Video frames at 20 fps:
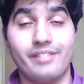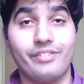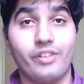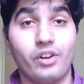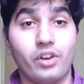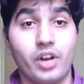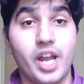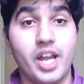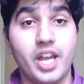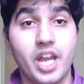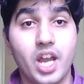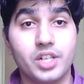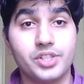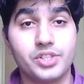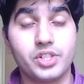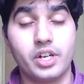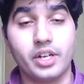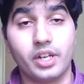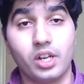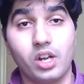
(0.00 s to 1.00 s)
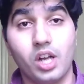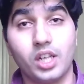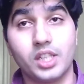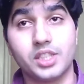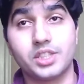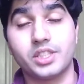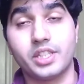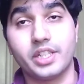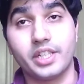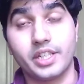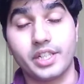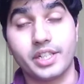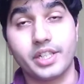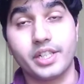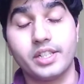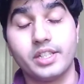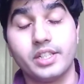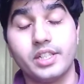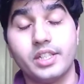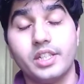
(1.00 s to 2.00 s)
for any engineering college in India.
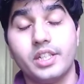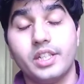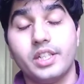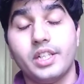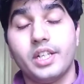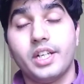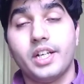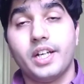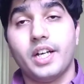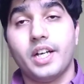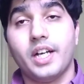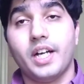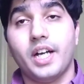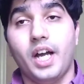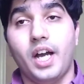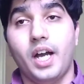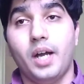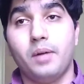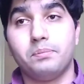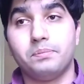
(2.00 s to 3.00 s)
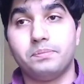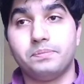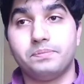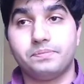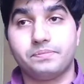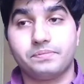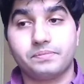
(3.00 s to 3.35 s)
And